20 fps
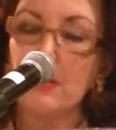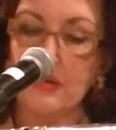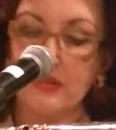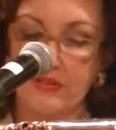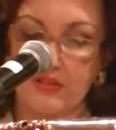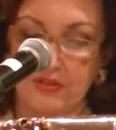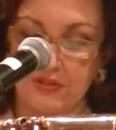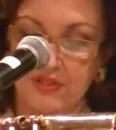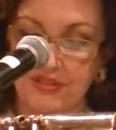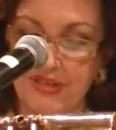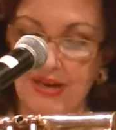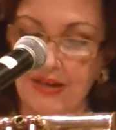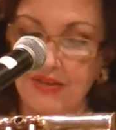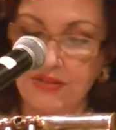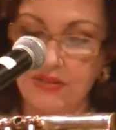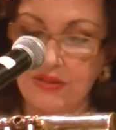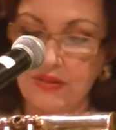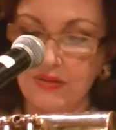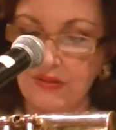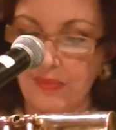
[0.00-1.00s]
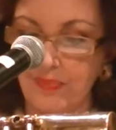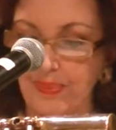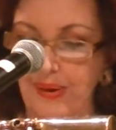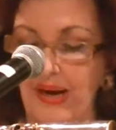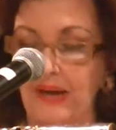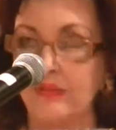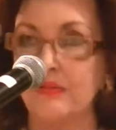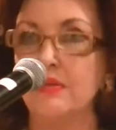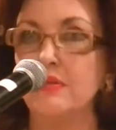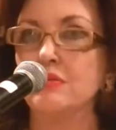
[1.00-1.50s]
Exercising the
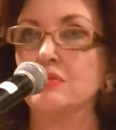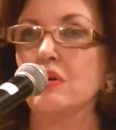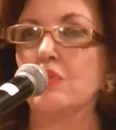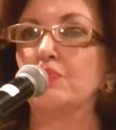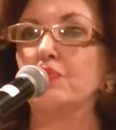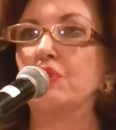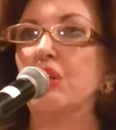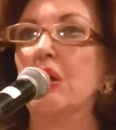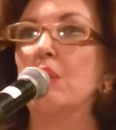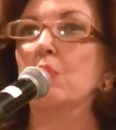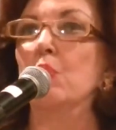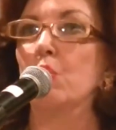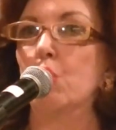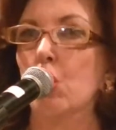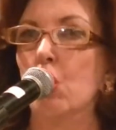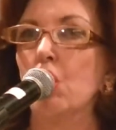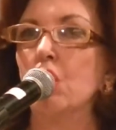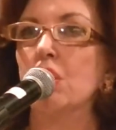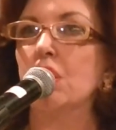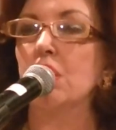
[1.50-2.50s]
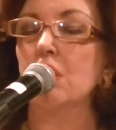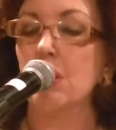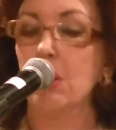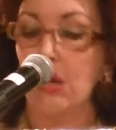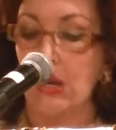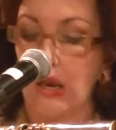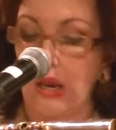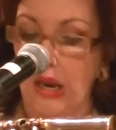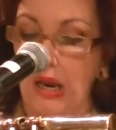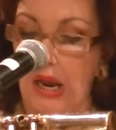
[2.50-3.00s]
practice of teamwork
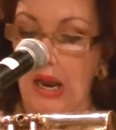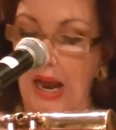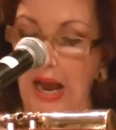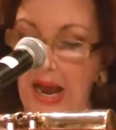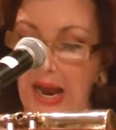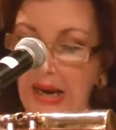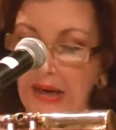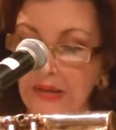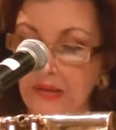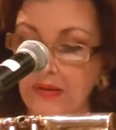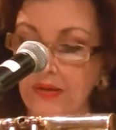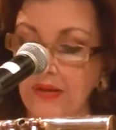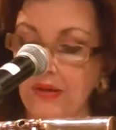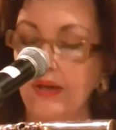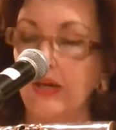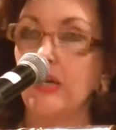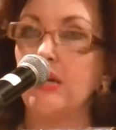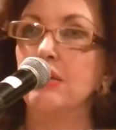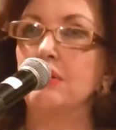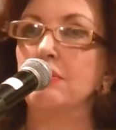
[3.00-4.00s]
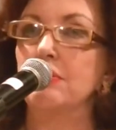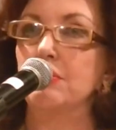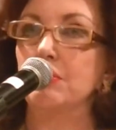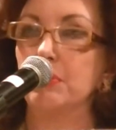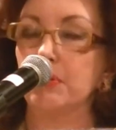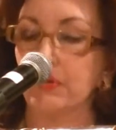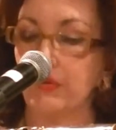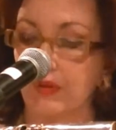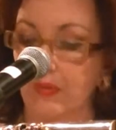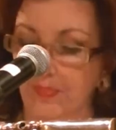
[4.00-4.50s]
and
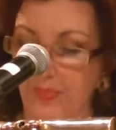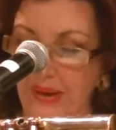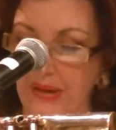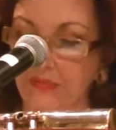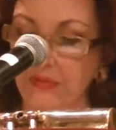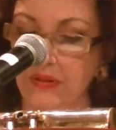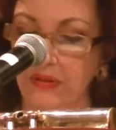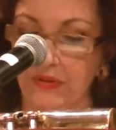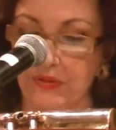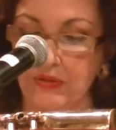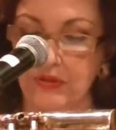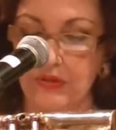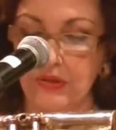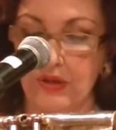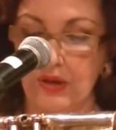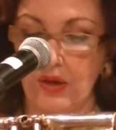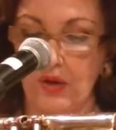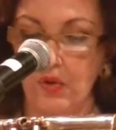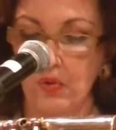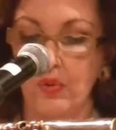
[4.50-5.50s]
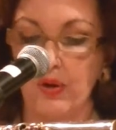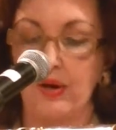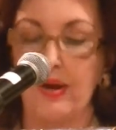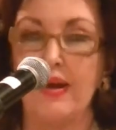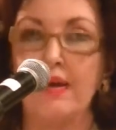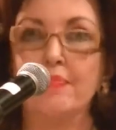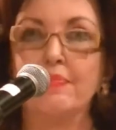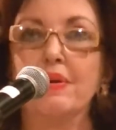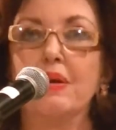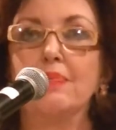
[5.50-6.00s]
interdependence, where
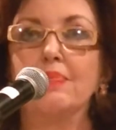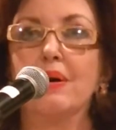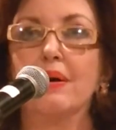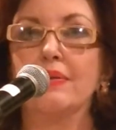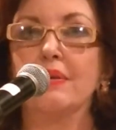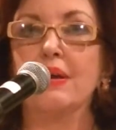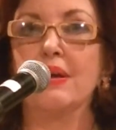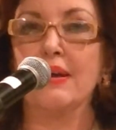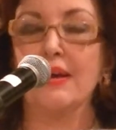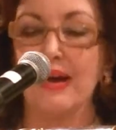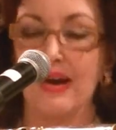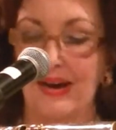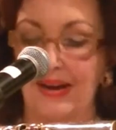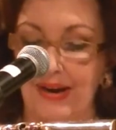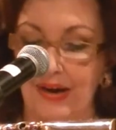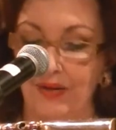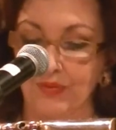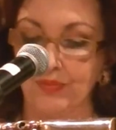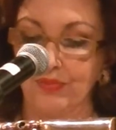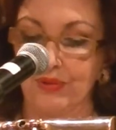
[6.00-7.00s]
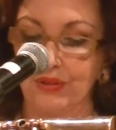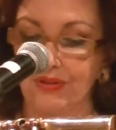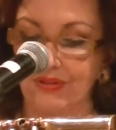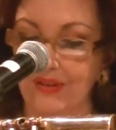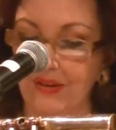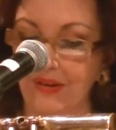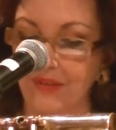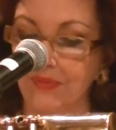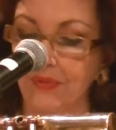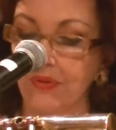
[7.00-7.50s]
everybody around
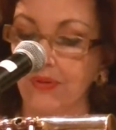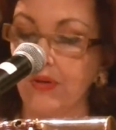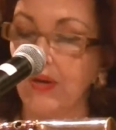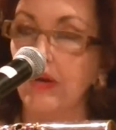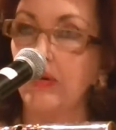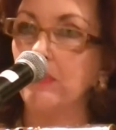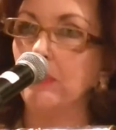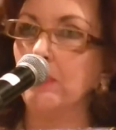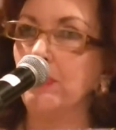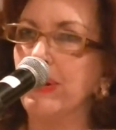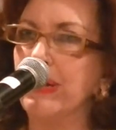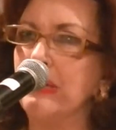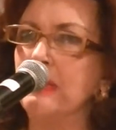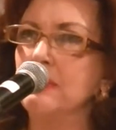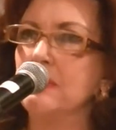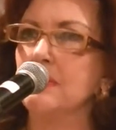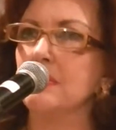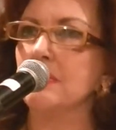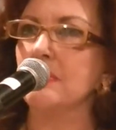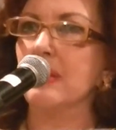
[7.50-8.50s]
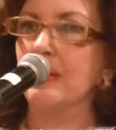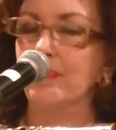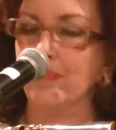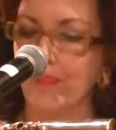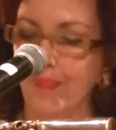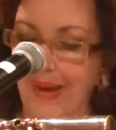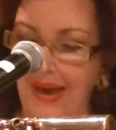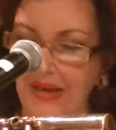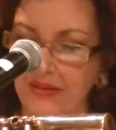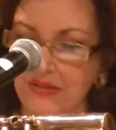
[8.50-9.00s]
the table brings the
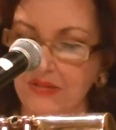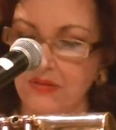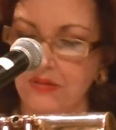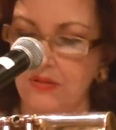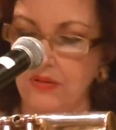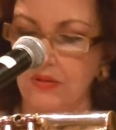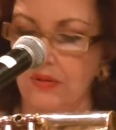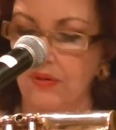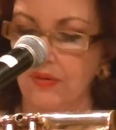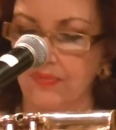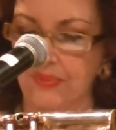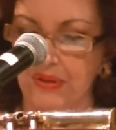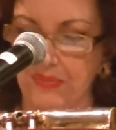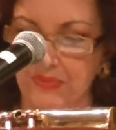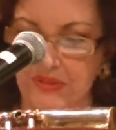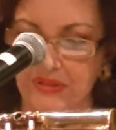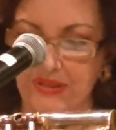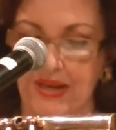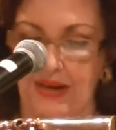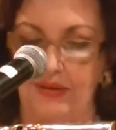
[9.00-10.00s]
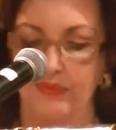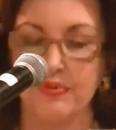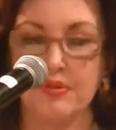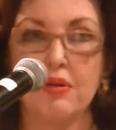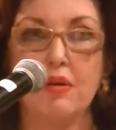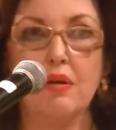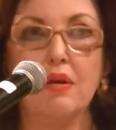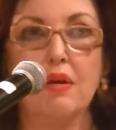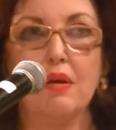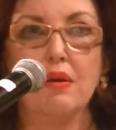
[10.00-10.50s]
best of
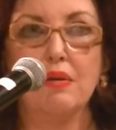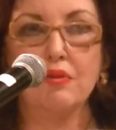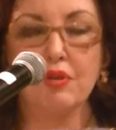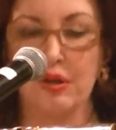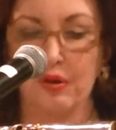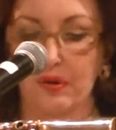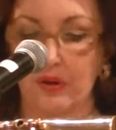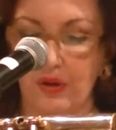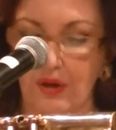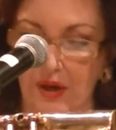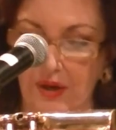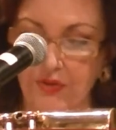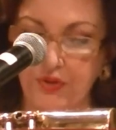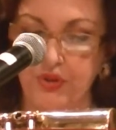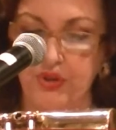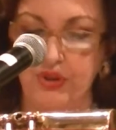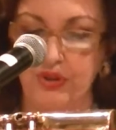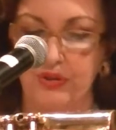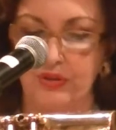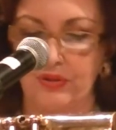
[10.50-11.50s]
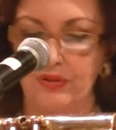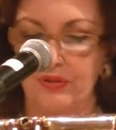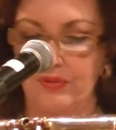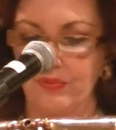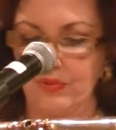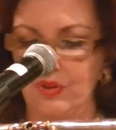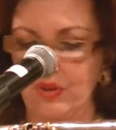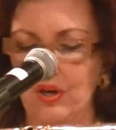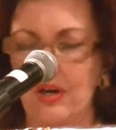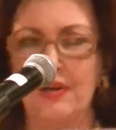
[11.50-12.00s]
themselves, their culture,
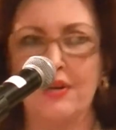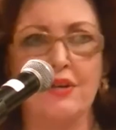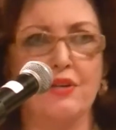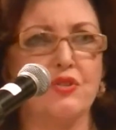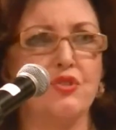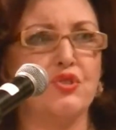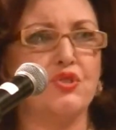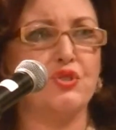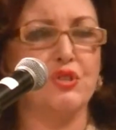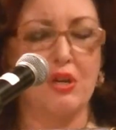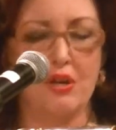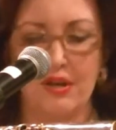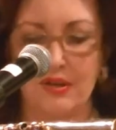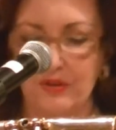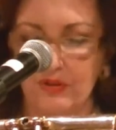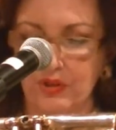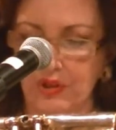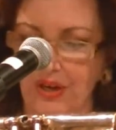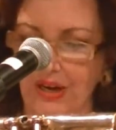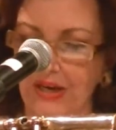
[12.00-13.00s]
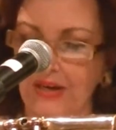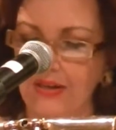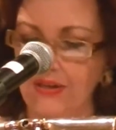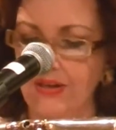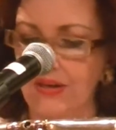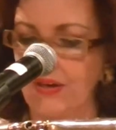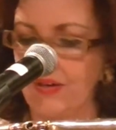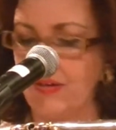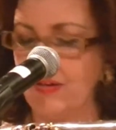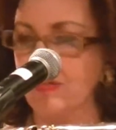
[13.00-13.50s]
knowledge,
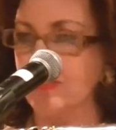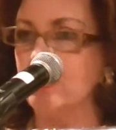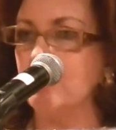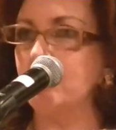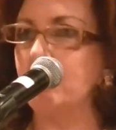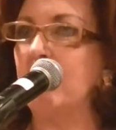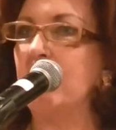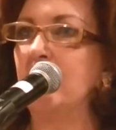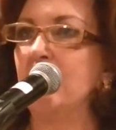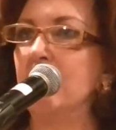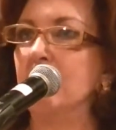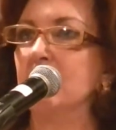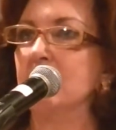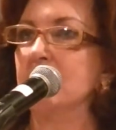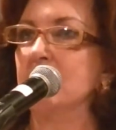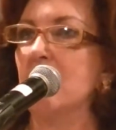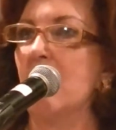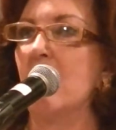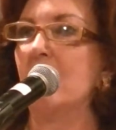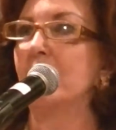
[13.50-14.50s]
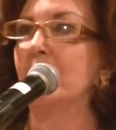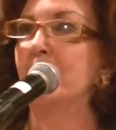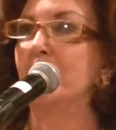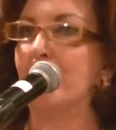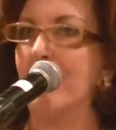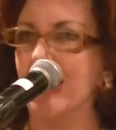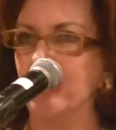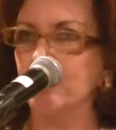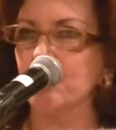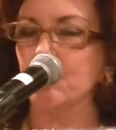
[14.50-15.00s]
training, experience,
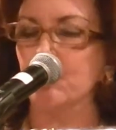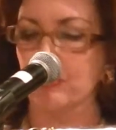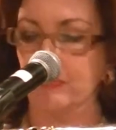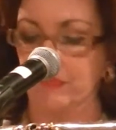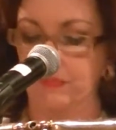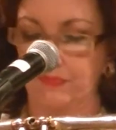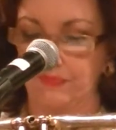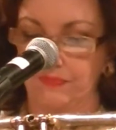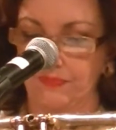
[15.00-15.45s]
and passion,